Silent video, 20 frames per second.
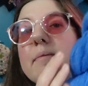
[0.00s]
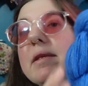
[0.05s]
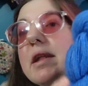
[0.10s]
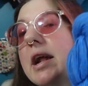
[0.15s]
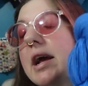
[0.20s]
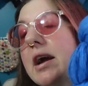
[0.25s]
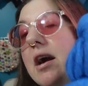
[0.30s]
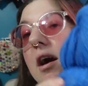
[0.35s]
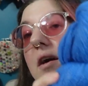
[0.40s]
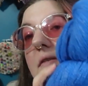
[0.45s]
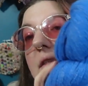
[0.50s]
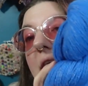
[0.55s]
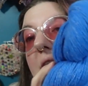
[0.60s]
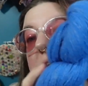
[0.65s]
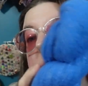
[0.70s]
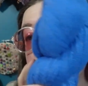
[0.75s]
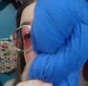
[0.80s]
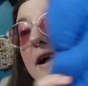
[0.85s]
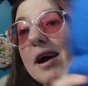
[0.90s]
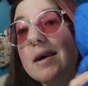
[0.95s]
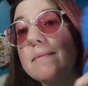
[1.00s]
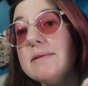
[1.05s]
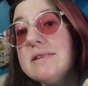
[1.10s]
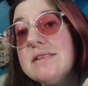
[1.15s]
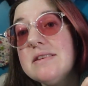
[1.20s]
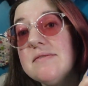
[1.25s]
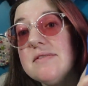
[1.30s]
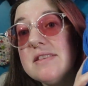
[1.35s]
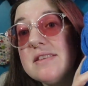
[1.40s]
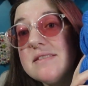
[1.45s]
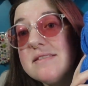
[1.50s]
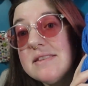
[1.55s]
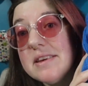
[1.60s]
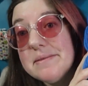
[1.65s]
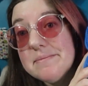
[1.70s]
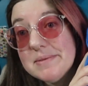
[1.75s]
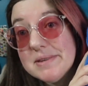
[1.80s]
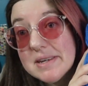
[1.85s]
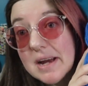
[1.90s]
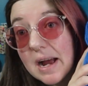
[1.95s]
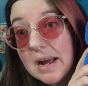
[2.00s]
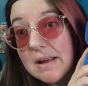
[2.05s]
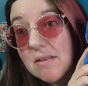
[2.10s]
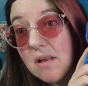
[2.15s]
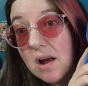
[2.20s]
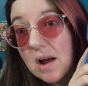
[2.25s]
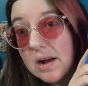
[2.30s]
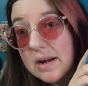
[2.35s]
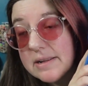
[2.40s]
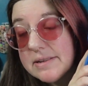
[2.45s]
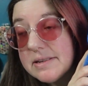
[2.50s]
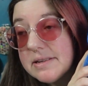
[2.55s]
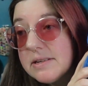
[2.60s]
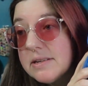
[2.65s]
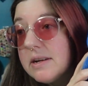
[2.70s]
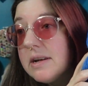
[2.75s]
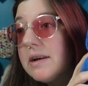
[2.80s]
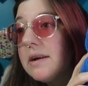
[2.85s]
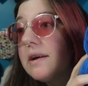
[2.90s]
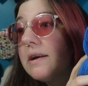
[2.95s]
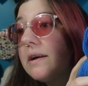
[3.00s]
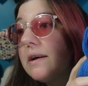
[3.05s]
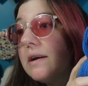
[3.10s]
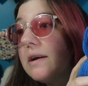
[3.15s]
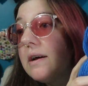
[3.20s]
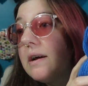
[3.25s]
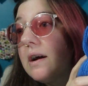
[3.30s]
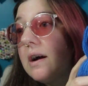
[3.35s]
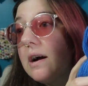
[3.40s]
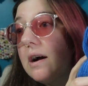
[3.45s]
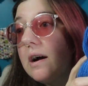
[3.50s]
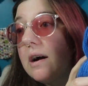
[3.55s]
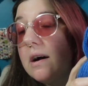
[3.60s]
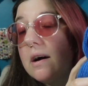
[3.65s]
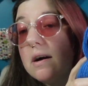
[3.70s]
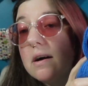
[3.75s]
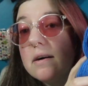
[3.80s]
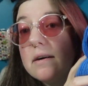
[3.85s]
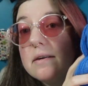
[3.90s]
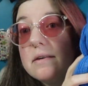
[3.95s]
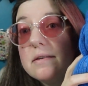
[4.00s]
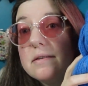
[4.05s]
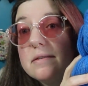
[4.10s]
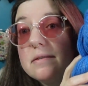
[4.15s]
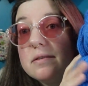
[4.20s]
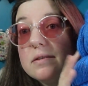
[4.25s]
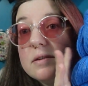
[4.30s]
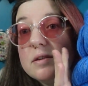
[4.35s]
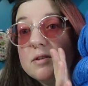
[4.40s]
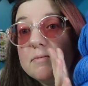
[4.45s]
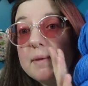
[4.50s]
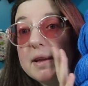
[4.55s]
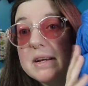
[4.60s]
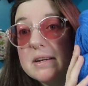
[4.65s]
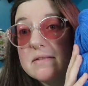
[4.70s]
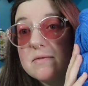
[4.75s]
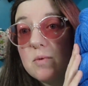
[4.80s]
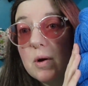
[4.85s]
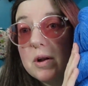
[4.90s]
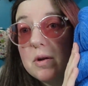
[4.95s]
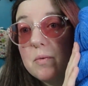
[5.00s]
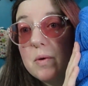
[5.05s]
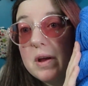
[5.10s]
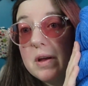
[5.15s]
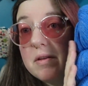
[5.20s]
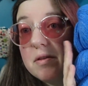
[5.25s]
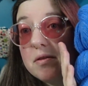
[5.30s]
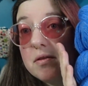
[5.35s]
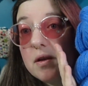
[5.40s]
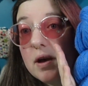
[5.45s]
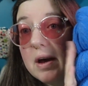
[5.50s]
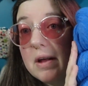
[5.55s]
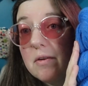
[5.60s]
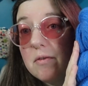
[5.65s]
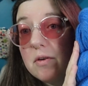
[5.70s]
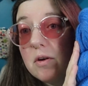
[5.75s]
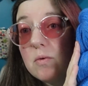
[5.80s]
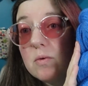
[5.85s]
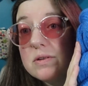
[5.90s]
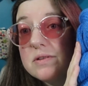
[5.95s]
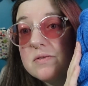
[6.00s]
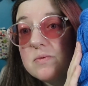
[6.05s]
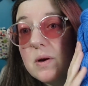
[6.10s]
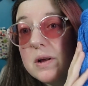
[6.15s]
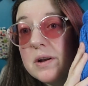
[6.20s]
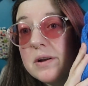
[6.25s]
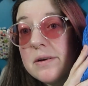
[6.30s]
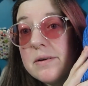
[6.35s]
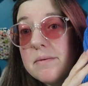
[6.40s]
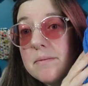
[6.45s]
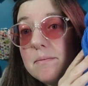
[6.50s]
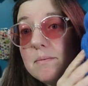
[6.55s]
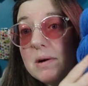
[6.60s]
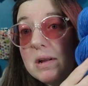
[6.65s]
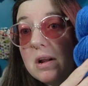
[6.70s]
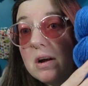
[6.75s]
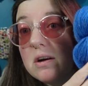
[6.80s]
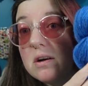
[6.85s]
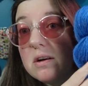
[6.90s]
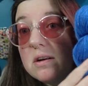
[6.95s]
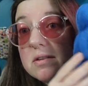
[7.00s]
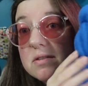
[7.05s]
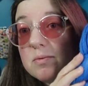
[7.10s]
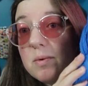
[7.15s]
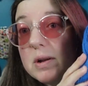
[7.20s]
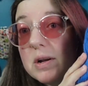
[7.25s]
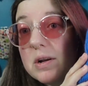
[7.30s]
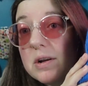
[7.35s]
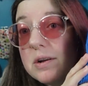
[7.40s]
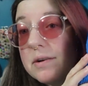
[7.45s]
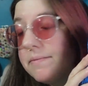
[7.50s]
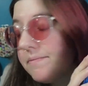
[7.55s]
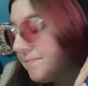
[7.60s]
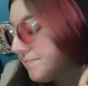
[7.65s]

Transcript: that I got last time. It's even the same dye lot to make a sweater with. I don't know what sweater, but a sweater.